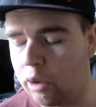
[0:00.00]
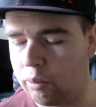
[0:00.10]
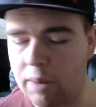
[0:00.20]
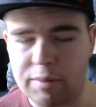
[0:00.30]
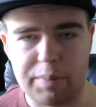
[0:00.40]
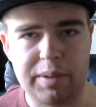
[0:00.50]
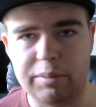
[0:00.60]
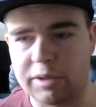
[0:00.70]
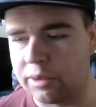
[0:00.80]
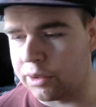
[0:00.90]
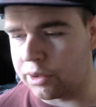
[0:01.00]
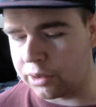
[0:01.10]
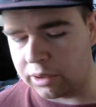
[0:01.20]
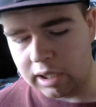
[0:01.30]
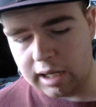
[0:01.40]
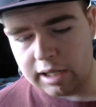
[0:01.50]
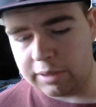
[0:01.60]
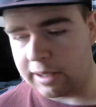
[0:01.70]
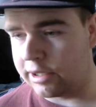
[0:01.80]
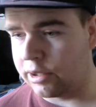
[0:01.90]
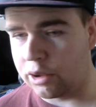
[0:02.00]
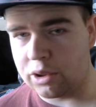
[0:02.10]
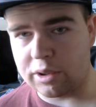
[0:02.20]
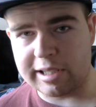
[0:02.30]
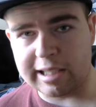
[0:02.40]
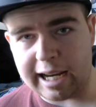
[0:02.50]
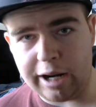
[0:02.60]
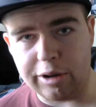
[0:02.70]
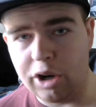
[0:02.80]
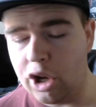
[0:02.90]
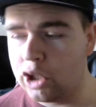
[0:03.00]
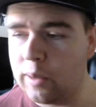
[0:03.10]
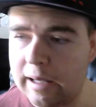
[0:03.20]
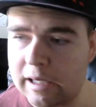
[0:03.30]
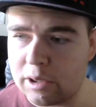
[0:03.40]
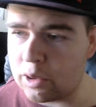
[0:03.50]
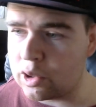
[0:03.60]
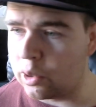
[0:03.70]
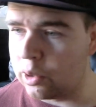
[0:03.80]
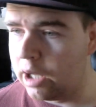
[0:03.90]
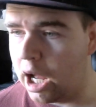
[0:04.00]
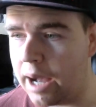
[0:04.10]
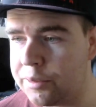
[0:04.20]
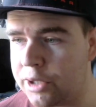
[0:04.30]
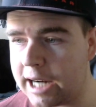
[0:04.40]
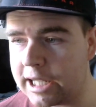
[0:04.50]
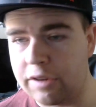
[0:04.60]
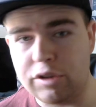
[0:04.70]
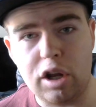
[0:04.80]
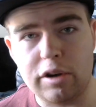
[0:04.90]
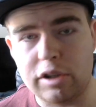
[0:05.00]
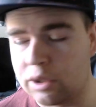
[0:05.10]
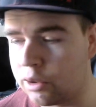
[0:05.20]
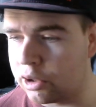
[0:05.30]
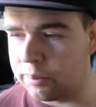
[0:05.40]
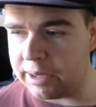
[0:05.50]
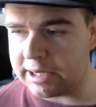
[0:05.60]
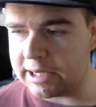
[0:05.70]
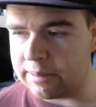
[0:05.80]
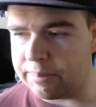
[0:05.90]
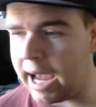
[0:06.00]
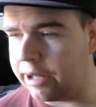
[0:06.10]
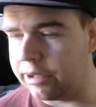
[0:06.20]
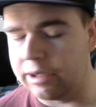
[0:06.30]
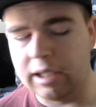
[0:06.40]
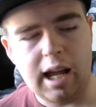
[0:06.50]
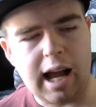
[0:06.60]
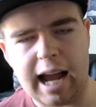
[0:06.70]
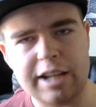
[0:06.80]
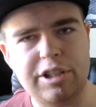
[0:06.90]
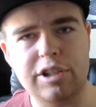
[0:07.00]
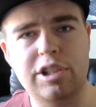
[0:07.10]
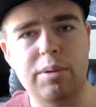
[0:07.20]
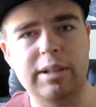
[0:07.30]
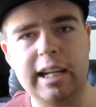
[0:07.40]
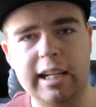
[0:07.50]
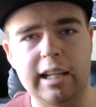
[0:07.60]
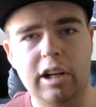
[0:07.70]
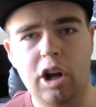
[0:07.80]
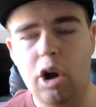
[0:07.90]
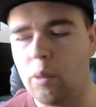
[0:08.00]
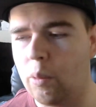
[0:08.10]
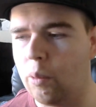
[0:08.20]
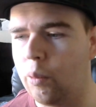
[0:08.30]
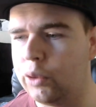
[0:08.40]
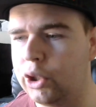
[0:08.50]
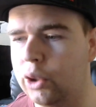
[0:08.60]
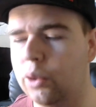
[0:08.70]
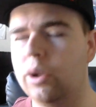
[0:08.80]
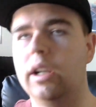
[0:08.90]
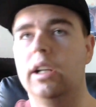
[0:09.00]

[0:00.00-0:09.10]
Rumble Pit was social. You had social Slayer. You had social Objective. You had social Big Team Battle. I just don't get it. You.